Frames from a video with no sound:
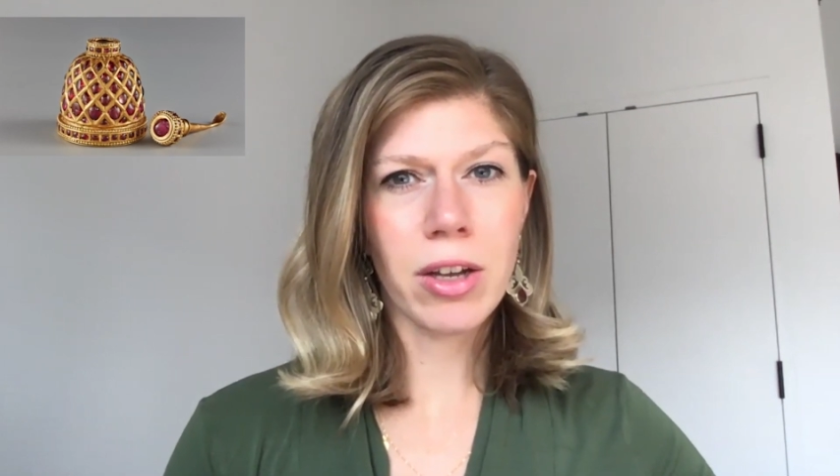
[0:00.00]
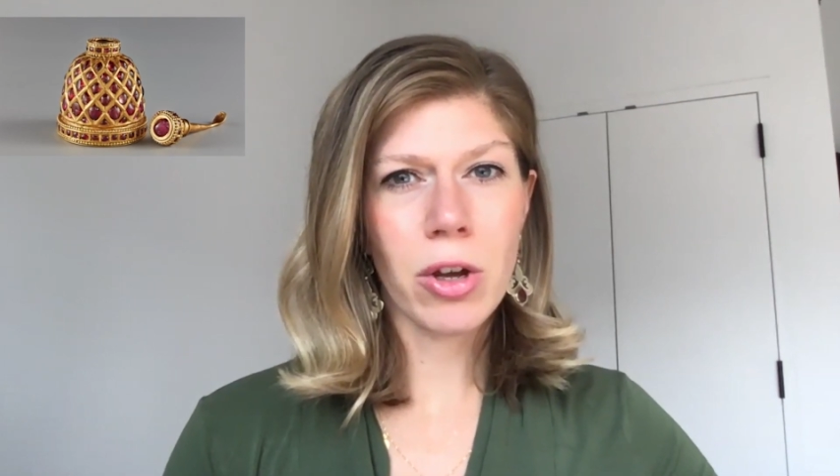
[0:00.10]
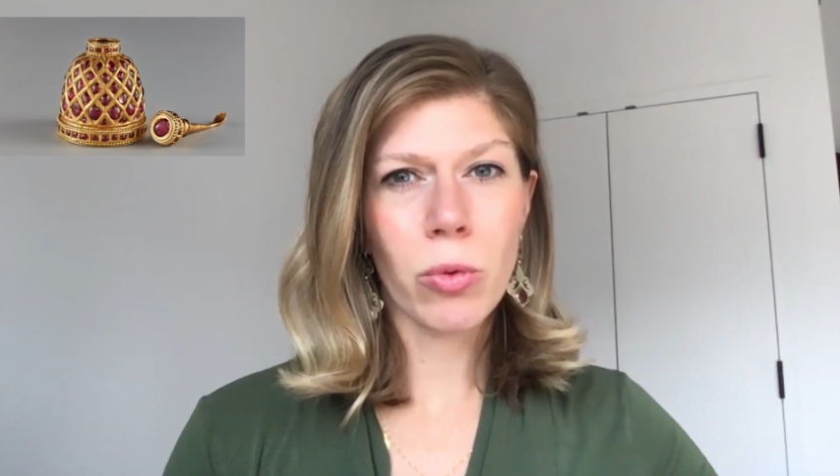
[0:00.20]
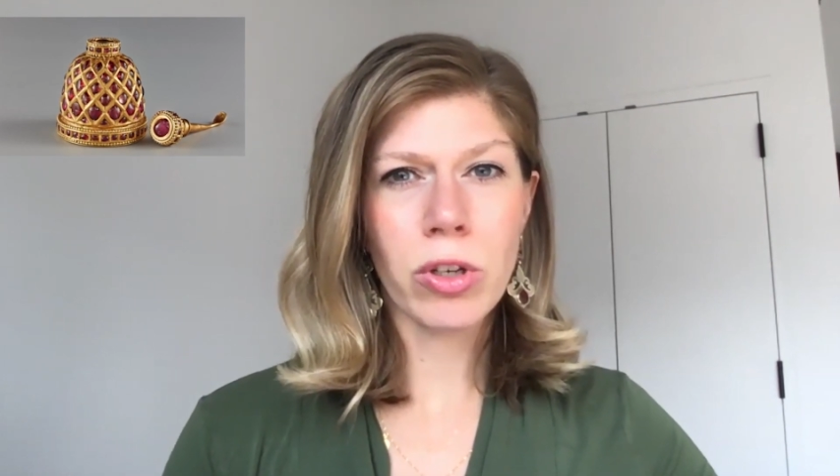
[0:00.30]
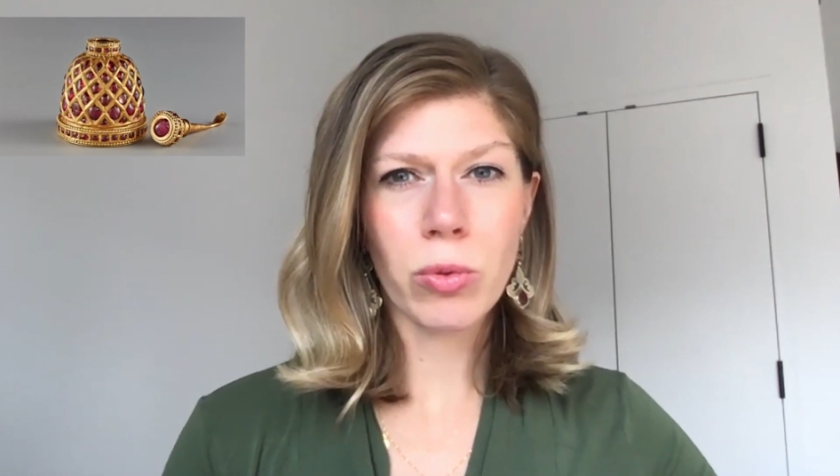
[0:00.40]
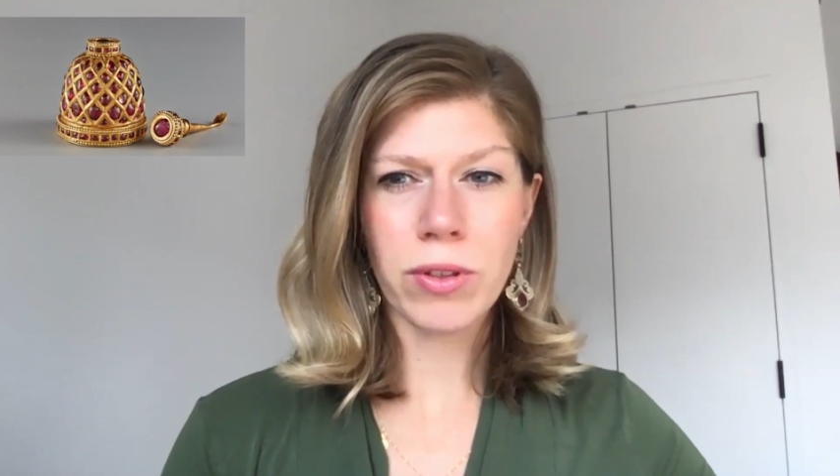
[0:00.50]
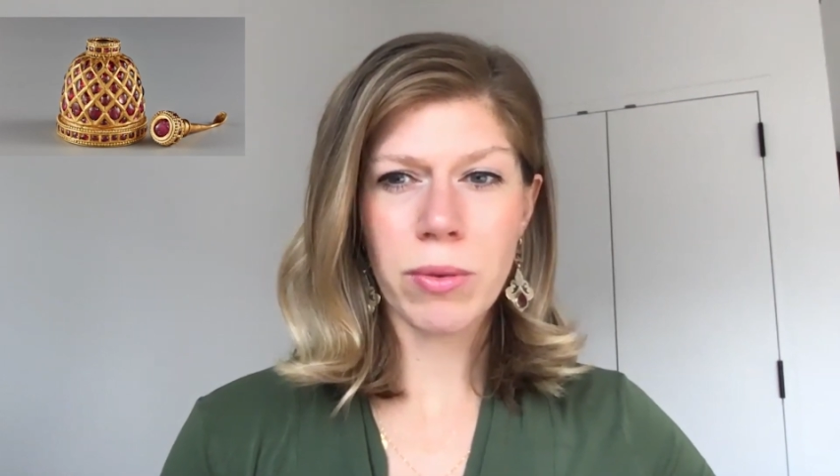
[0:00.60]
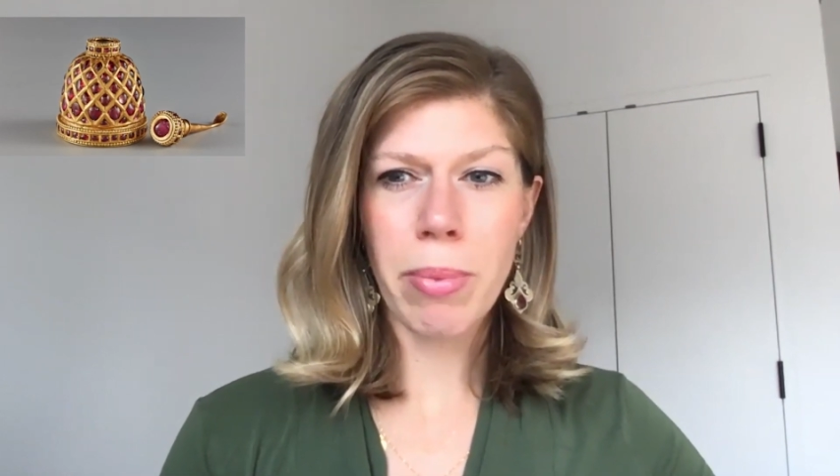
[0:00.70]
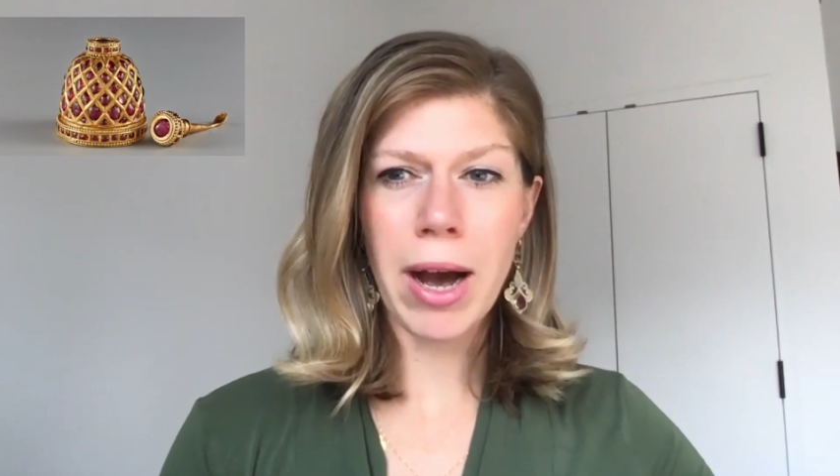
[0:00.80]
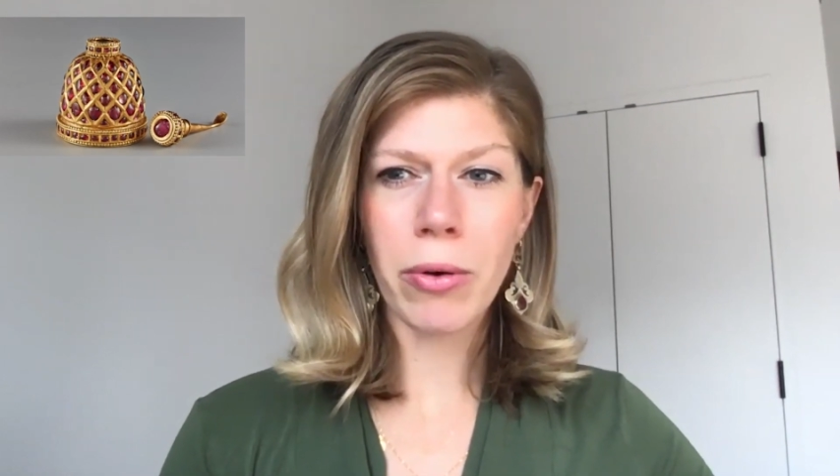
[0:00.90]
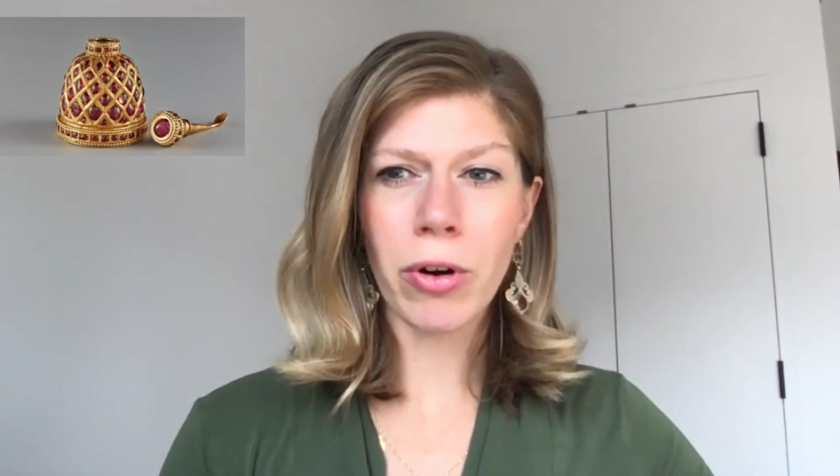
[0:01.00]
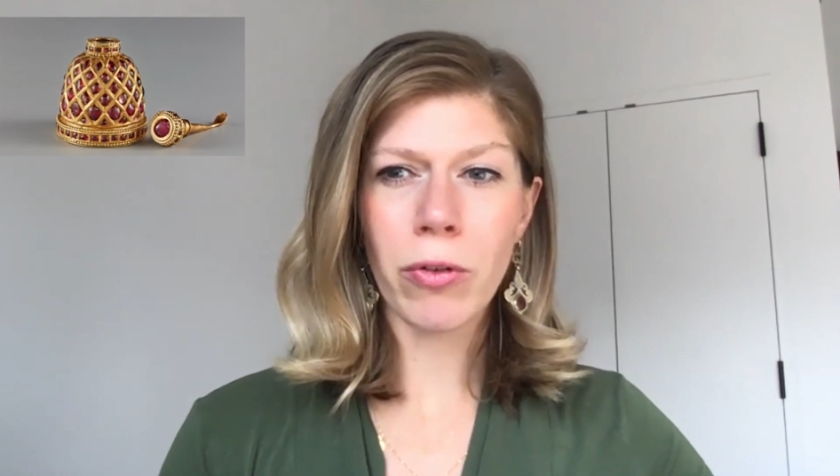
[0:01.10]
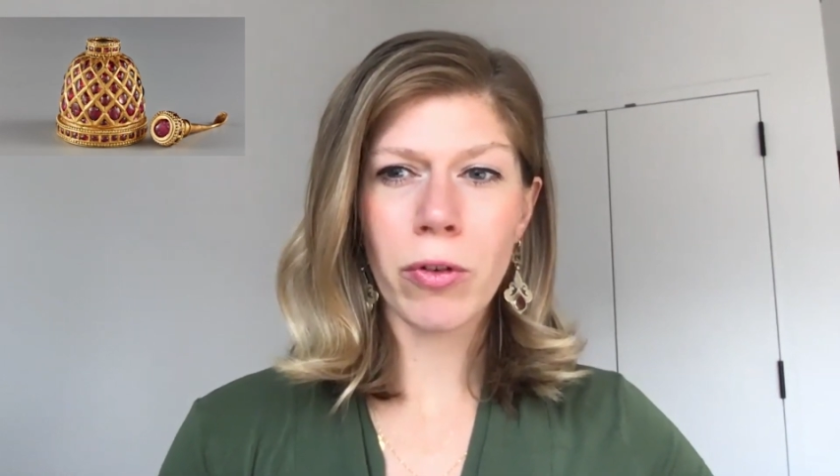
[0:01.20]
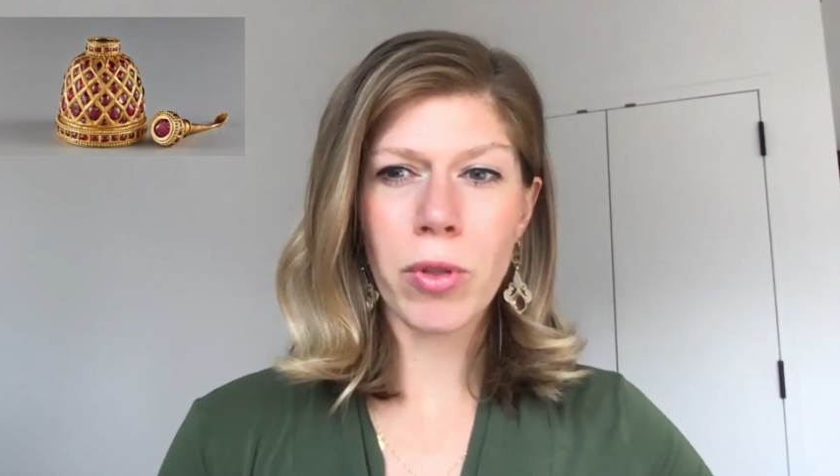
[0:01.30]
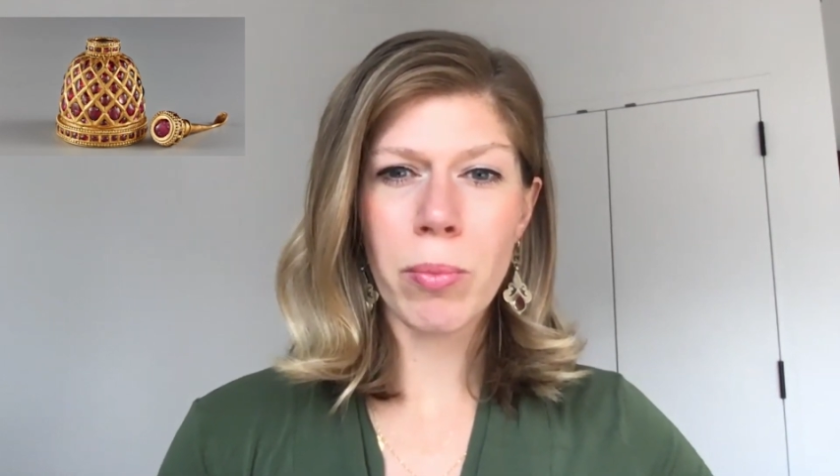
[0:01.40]
which was in power
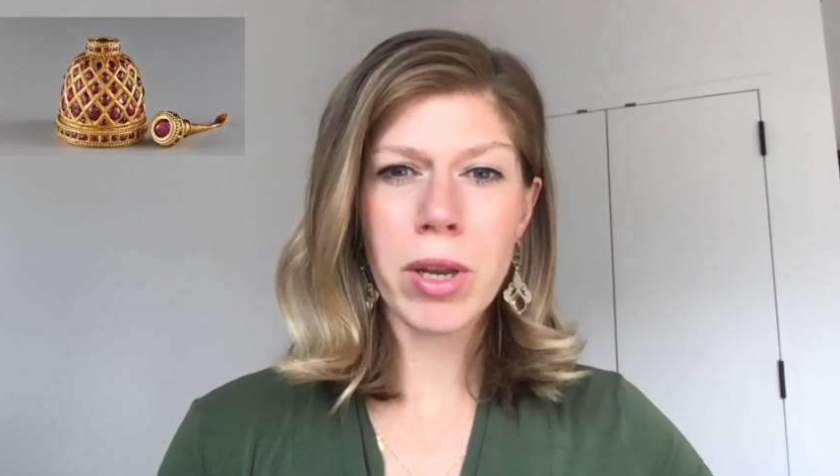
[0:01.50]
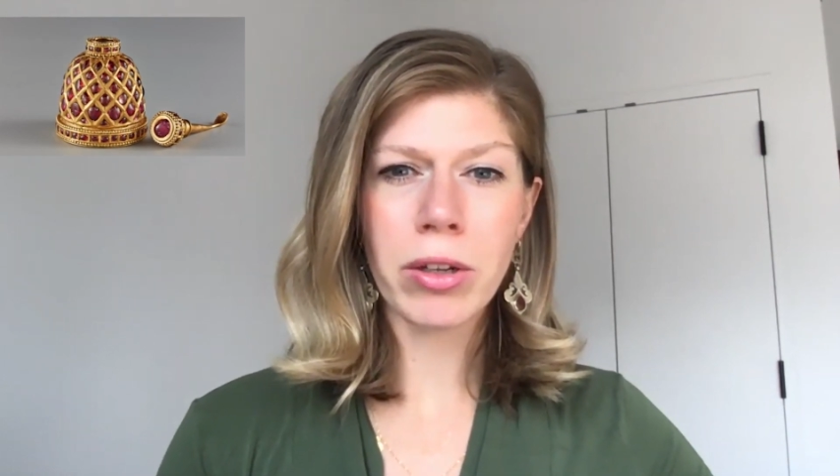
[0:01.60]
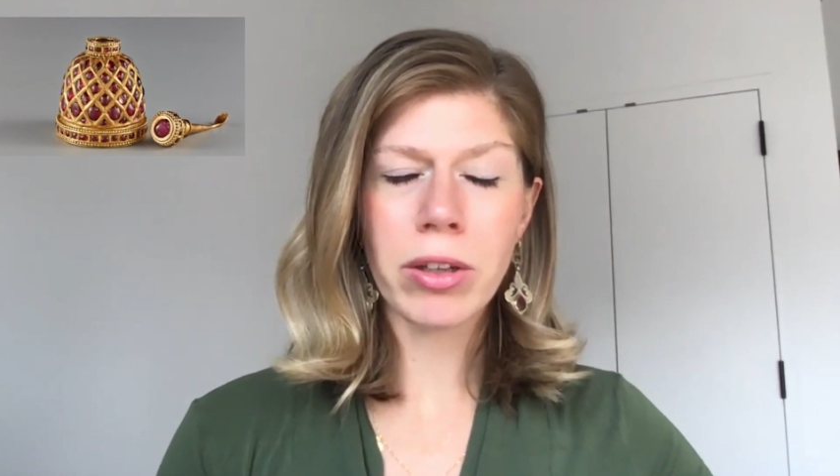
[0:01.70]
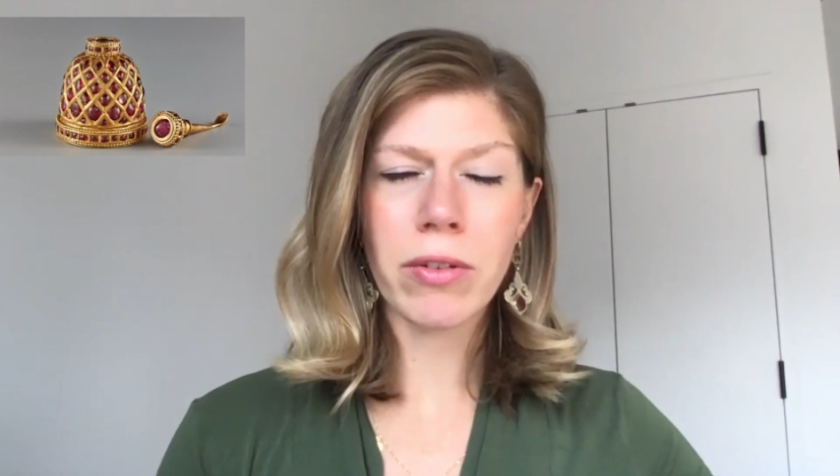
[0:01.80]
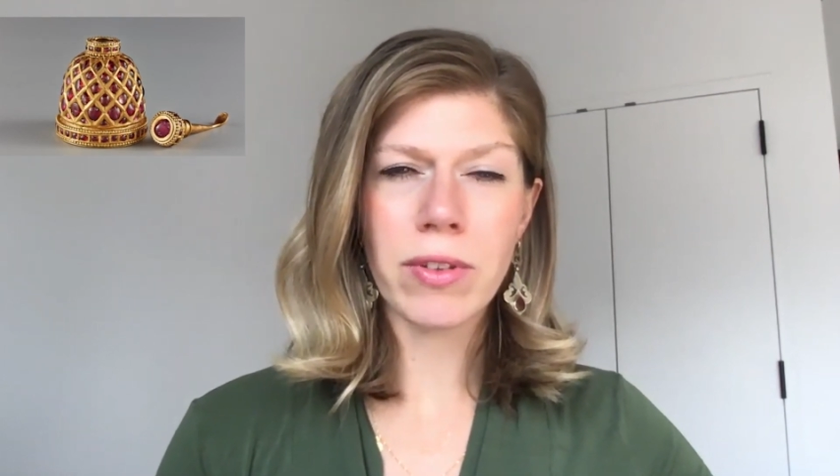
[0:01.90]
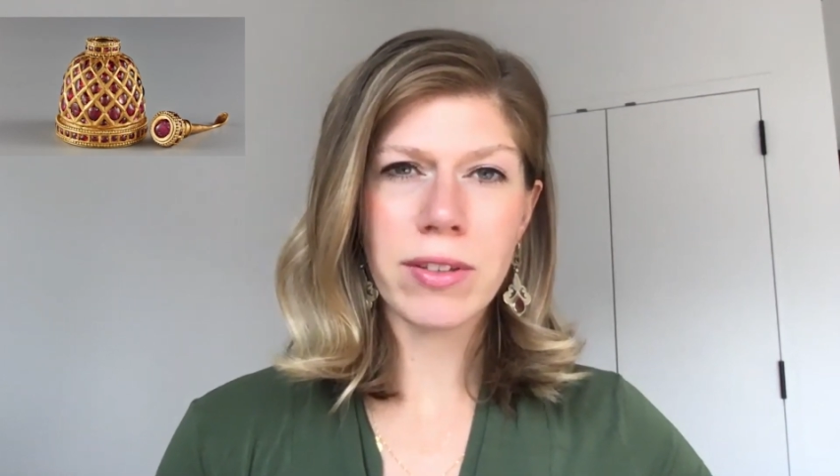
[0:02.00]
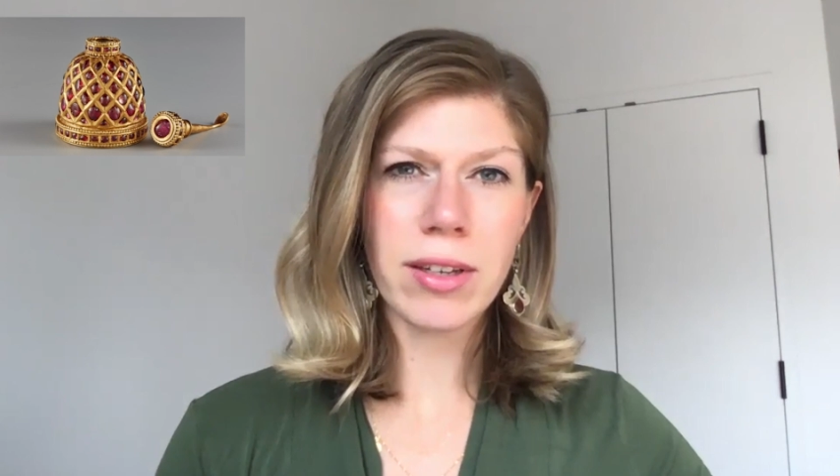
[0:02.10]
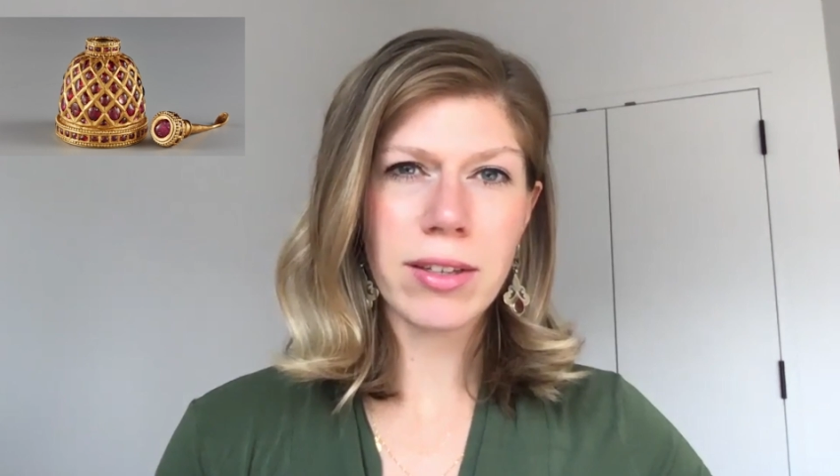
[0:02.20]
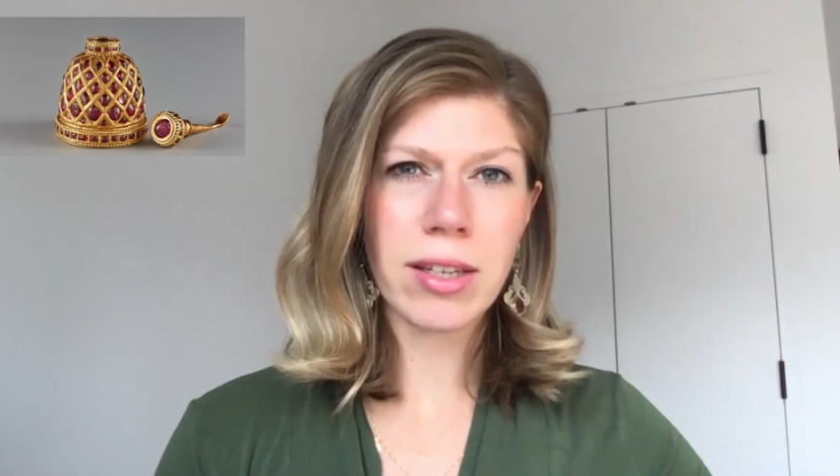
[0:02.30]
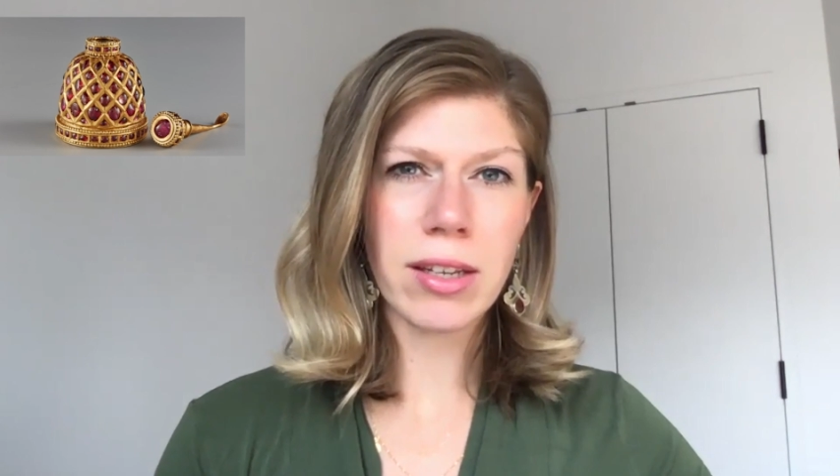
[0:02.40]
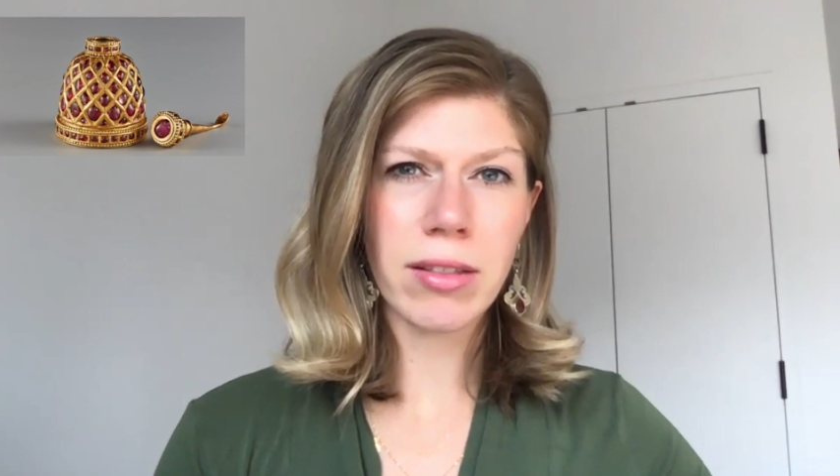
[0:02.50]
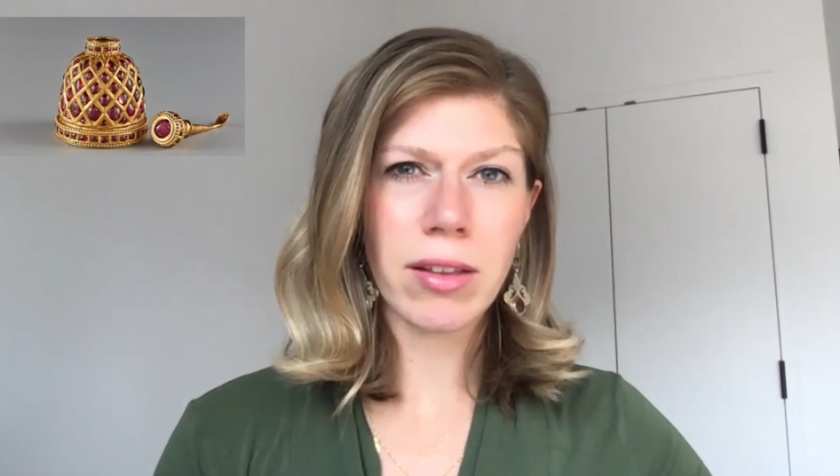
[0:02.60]
from the middle of the 16th